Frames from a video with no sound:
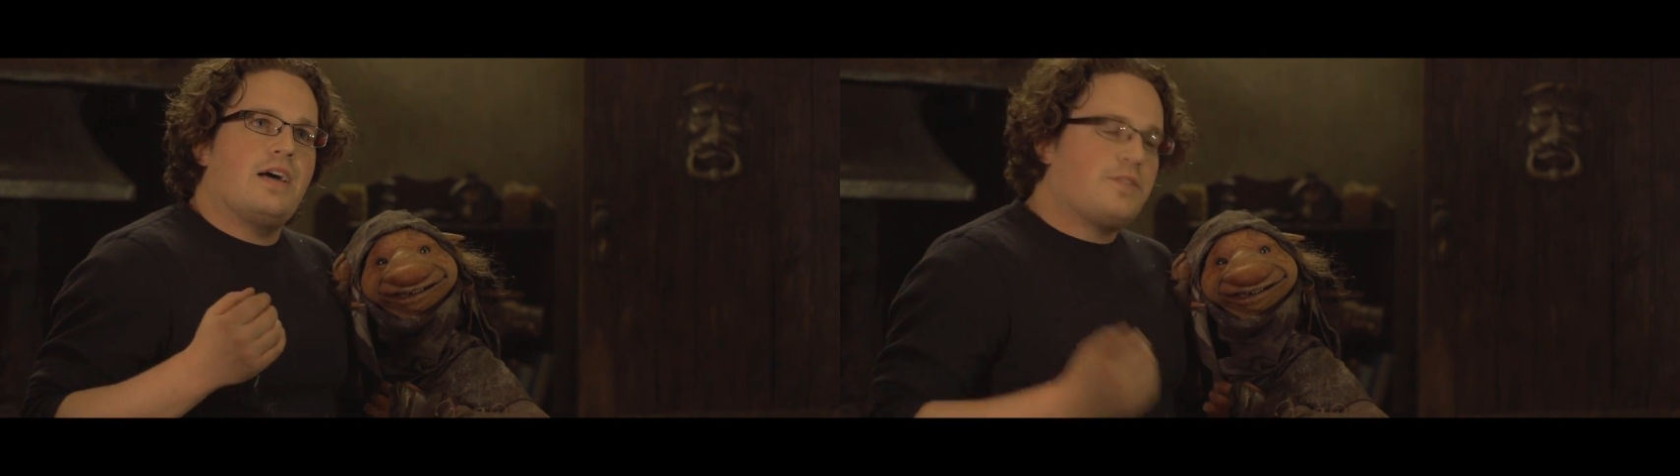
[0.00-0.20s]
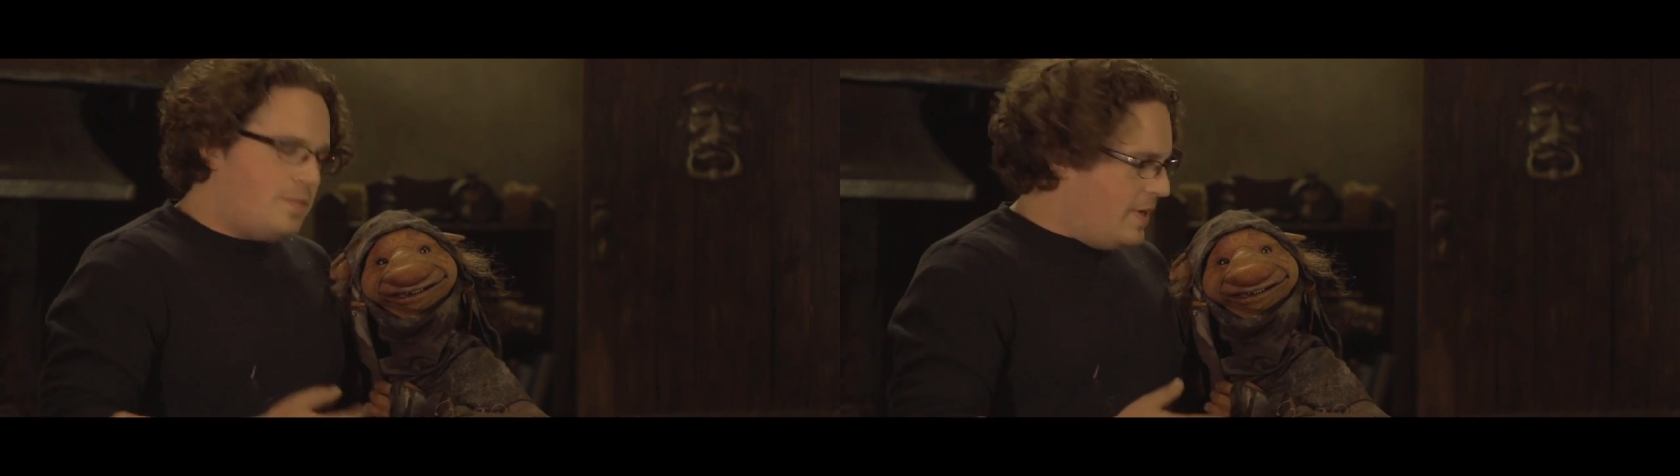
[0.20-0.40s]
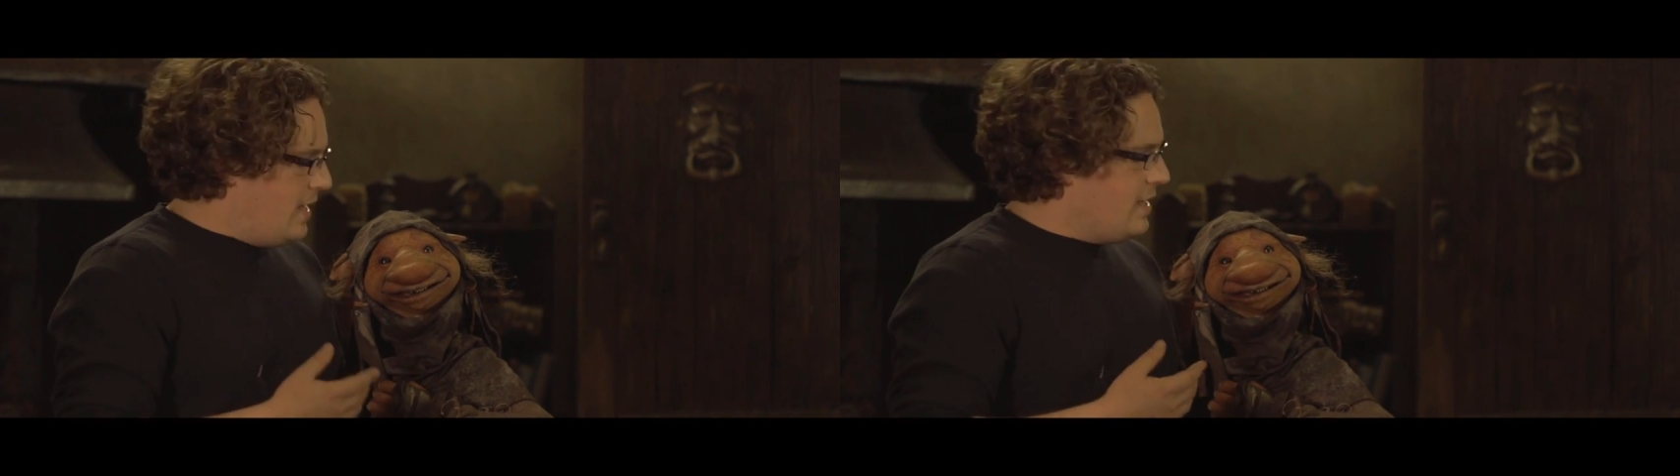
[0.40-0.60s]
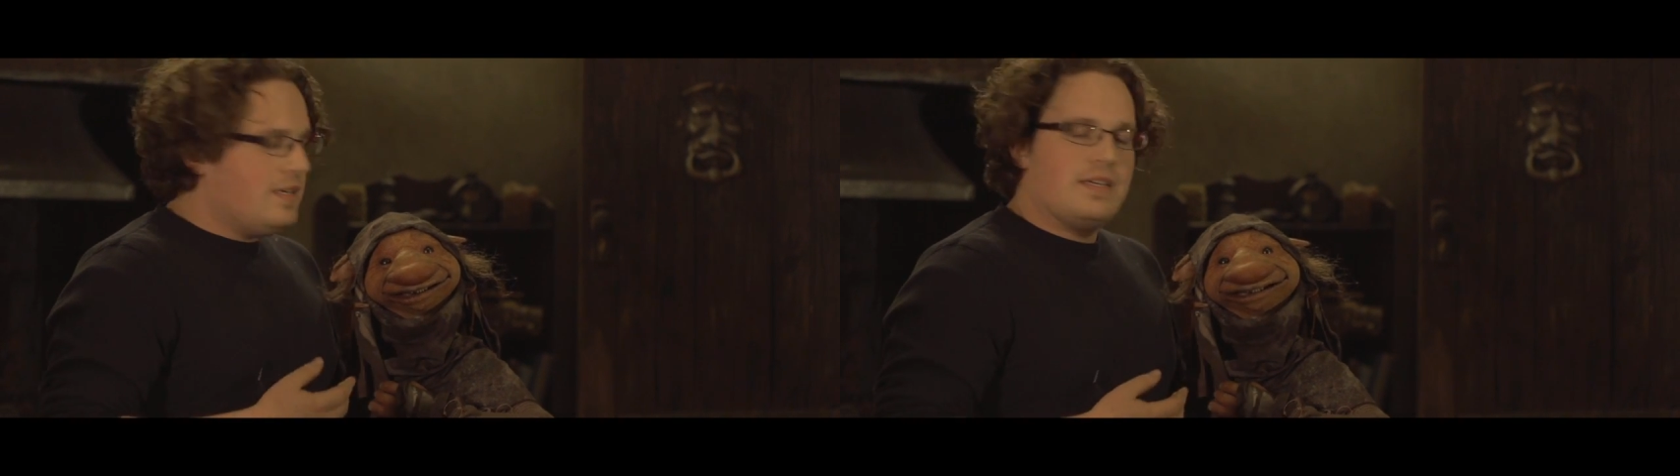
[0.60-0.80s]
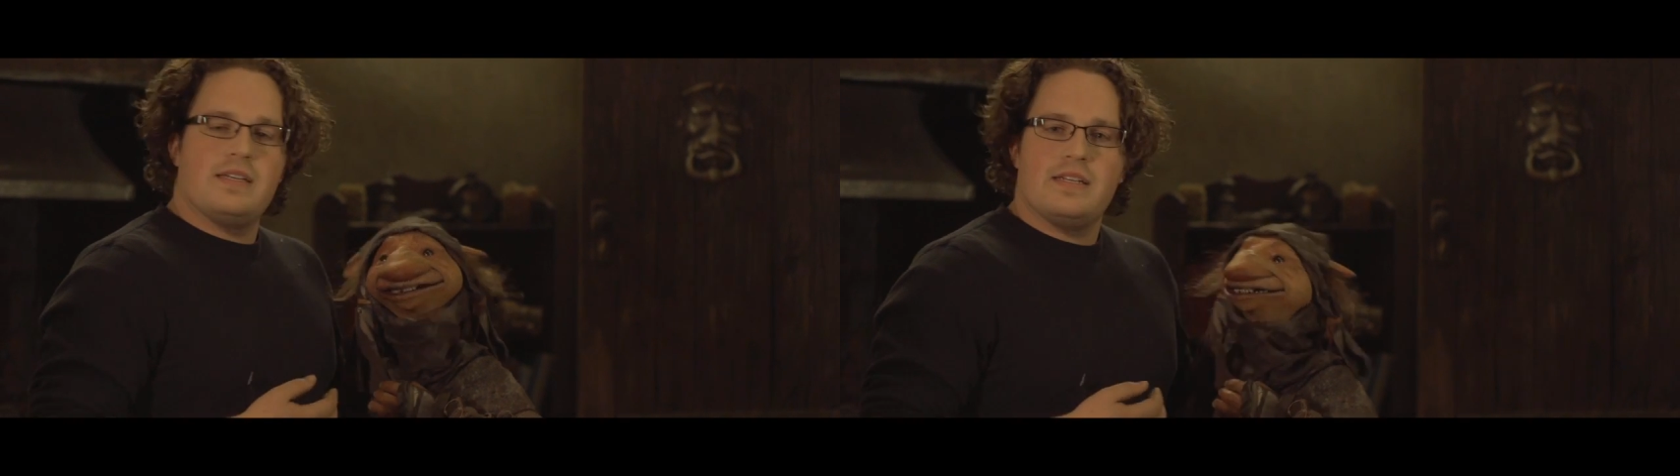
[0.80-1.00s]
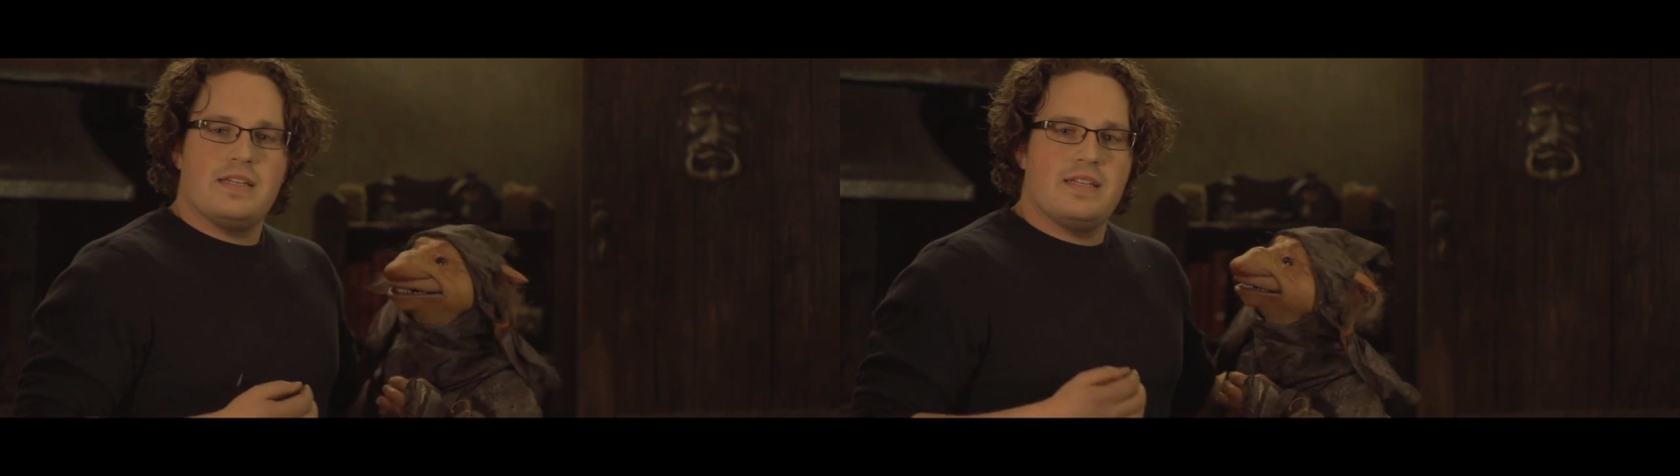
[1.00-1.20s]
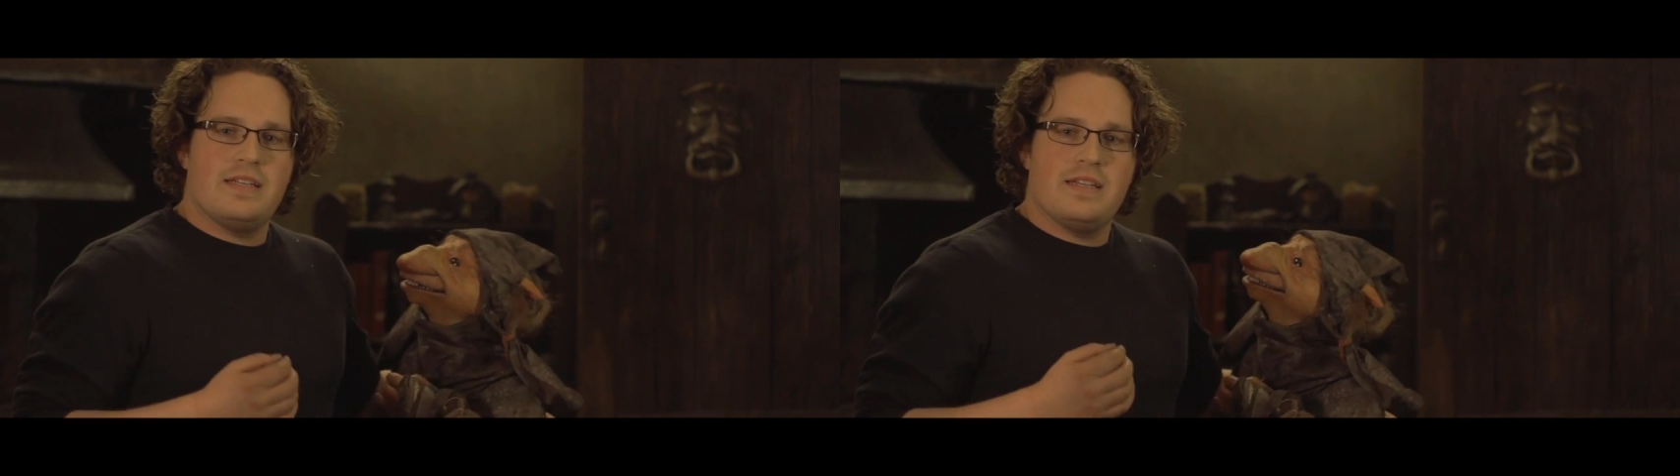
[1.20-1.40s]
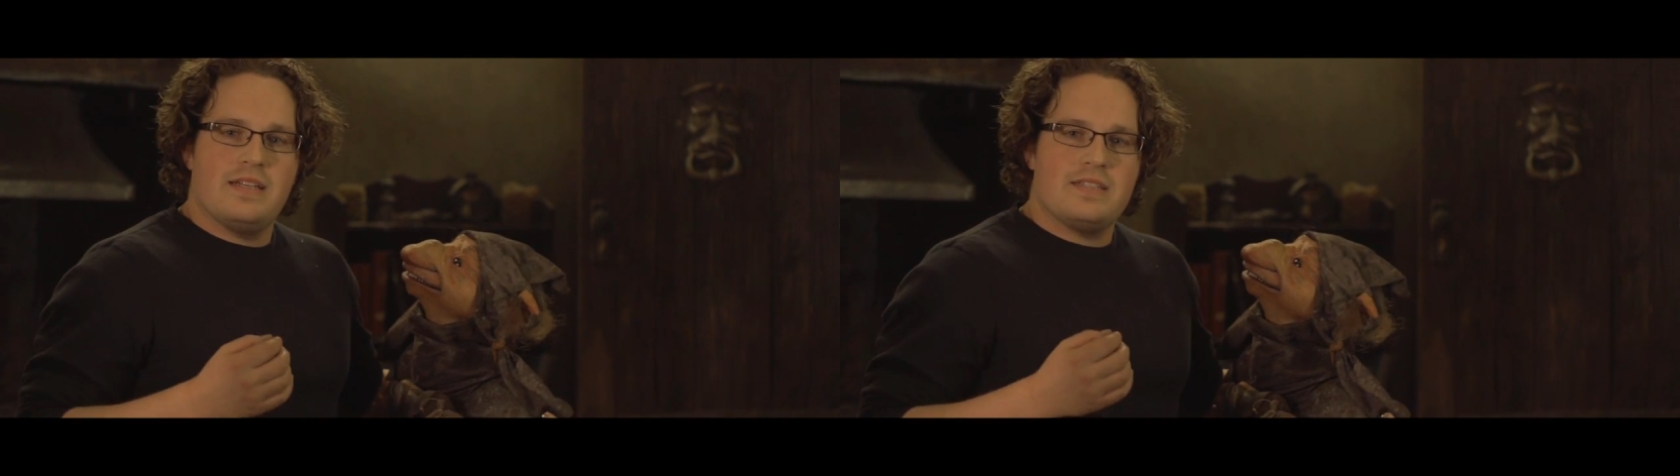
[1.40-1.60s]
To me,
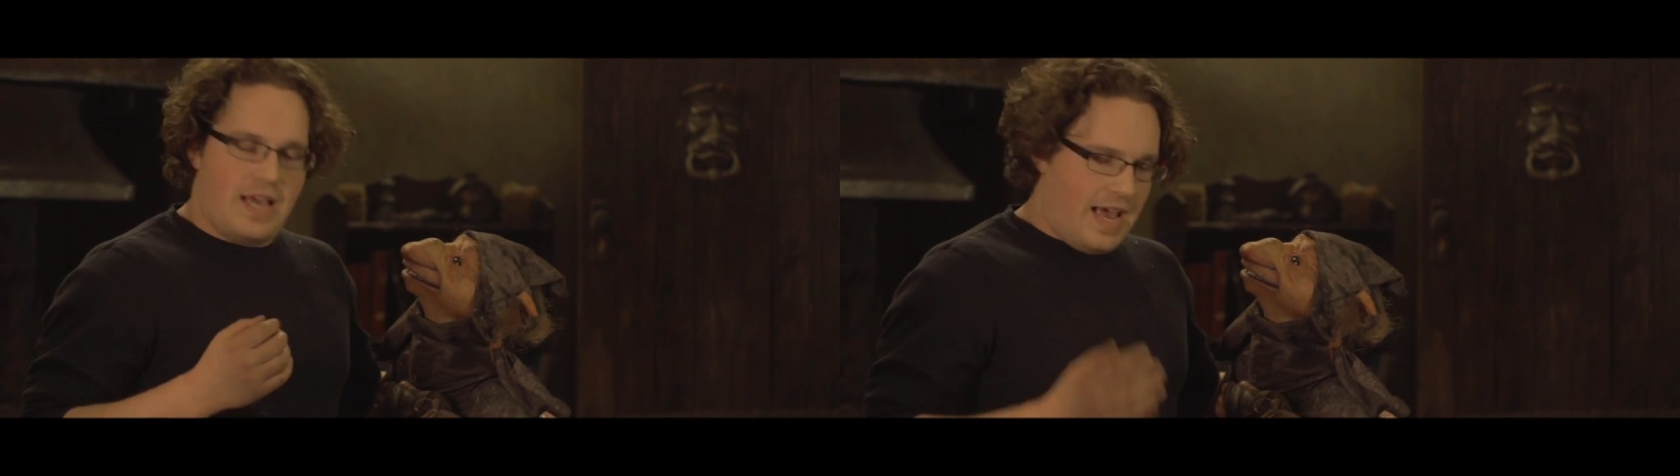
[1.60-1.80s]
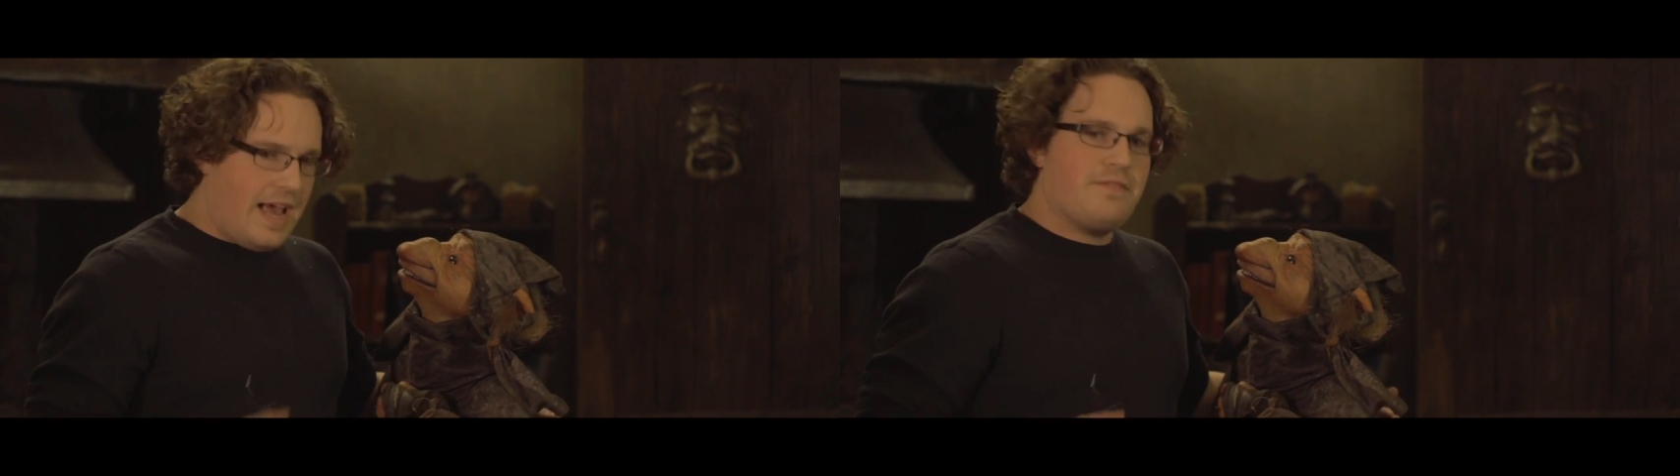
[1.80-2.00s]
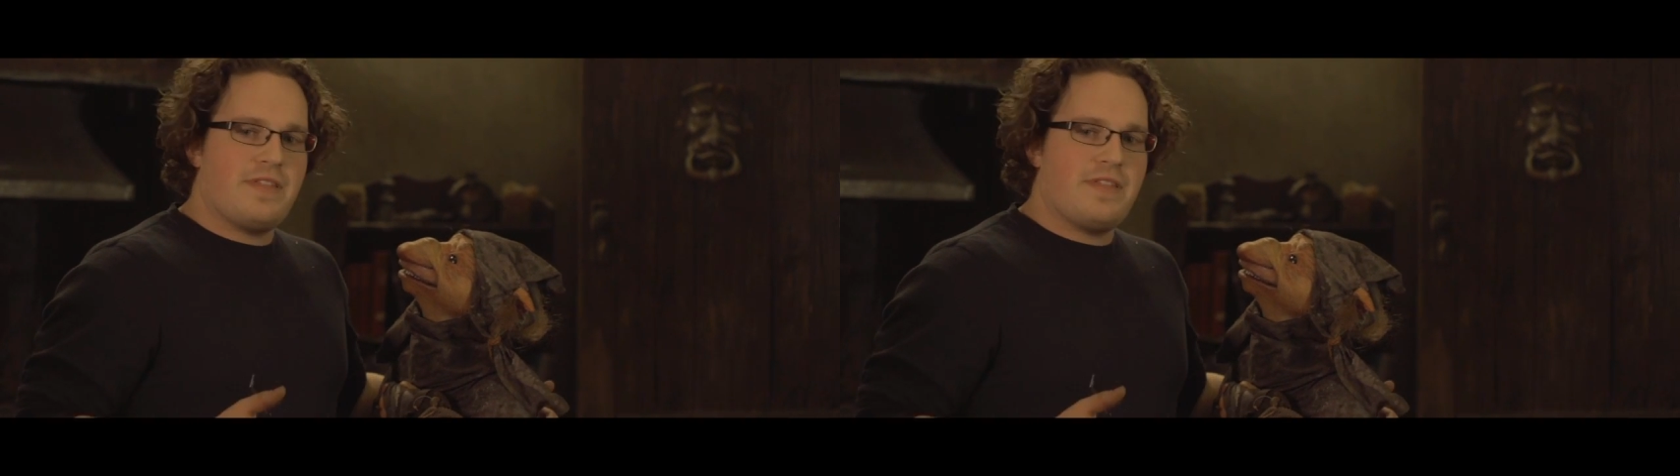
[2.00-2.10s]
to have